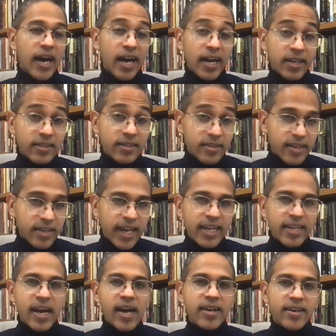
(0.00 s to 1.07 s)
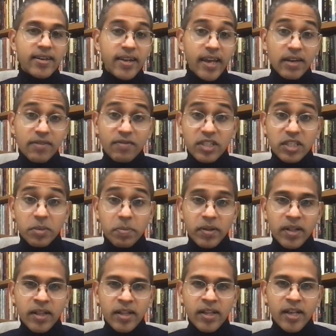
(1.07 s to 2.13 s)
under the radar and
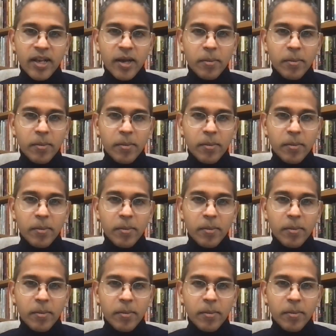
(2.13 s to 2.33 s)
invisible,